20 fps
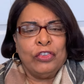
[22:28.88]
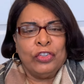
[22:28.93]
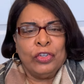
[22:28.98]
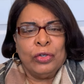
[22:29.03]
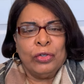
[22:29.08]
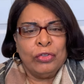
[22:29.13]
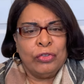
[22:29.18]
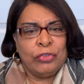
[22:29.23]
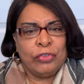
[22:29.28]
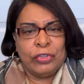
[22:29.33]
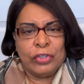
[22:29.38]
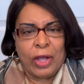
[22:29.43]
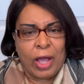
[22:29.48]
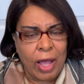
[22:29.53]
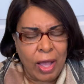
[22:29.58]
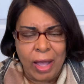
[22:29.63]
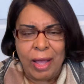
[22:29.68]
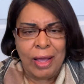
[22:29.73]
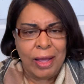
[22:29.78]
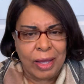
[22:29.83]
your
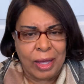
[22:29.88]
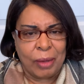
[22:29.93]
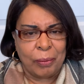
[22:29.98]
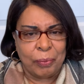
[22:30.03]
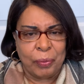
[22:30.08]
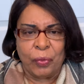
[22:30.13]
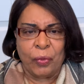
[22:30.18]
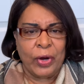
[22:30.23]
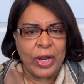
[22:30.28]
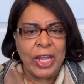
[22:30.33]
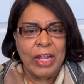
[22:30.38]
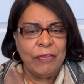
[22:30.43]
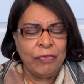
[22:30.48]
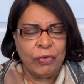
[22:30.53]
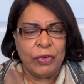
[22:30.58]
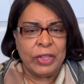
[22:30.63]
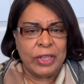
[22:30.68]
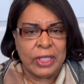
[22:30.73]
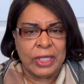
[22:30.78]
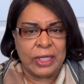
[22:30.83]
job. Pray
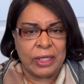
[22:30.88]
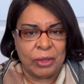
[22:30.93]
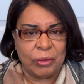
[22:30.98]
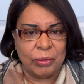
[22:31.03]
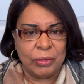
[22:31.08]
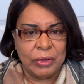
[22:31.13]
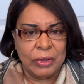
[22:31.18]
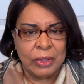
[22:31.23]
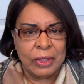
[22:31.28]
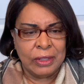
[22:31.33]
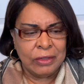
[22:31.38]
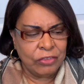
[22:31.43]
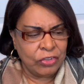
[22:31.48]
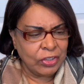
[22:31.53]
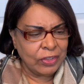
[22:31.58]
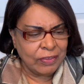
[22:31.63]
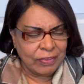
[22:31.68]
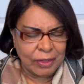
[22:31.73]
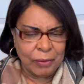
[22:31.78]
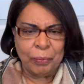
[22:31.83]
for them.
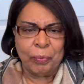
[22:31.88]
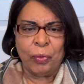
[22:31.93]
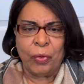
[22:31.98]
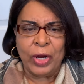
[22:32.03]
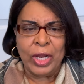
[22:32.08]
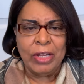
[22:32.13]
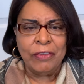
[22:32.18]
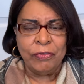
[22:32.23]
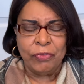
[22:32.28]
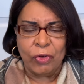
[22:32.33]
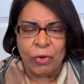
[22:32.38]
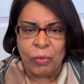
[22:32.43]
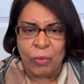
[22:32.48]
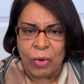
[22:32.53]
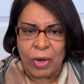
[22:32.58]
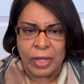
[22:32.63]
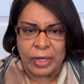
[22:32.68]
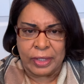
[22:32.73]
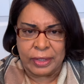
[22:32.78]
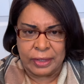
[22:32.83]
Jesus said, pray for
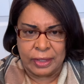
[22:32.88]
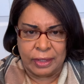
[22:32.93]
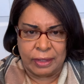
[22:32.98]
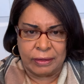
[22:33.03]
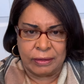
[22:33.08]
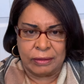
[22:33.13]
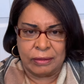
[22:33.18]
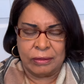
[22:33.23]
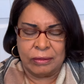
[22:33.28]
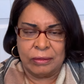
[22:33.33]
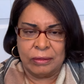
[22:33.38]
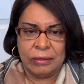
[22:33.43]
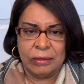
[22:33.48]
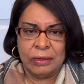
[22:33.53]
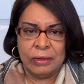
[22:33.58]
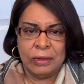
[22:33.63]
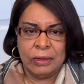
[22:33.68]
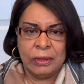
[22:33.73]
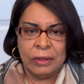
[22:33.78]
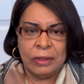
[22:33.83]
one another,
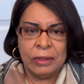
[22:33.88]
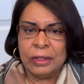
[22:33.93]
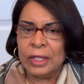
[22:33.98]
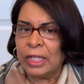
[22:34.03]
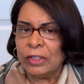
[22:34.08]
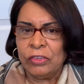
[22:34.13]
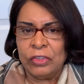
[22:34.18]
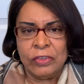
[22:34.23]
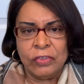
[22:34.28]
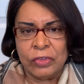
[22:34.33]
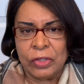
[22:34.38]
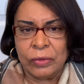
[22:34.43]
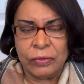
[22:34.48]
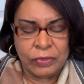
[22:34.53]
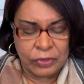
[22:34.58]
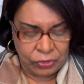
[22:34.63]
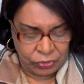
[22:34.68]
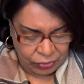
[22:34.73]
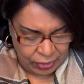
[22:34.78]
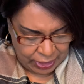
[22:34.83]
not just
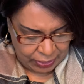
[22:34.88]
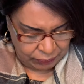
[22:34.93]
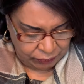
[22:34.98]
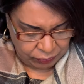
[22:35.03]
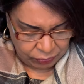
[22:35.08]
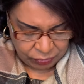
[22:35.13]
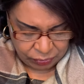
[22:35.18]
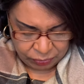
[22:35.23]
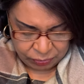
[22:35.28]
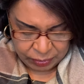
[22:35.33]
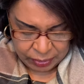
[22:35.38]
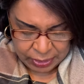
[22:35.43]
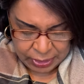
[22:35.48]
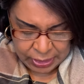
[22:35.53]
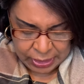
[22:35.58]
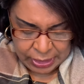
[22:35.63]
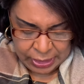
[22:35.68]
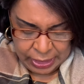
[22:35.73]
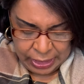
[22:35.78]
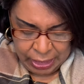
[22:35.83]
those in your household.
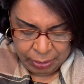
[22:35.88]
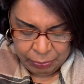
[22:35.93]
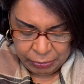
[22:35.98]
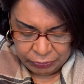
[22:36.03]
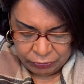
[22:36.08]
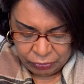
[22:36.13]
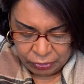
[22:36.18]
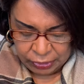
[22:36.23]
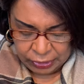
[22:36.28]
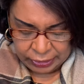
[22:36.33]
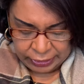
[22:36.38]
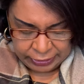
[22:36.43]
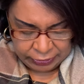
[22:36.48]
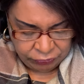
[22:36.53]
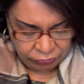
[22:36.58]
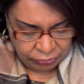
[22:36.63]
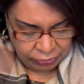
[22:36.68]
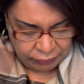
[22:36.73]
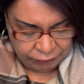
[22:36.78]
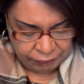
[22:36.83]
I'm going to turn to
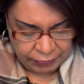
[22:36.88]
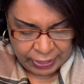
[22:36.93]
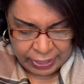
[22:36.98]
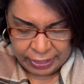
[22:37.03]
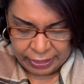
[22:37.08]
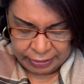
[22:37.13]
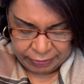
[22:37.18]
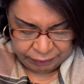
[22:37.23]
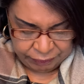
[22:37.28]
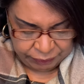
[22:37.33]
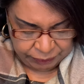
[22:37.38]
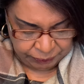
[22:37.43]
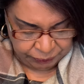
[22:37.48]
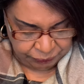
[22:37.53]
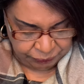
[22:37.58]
Galatians 5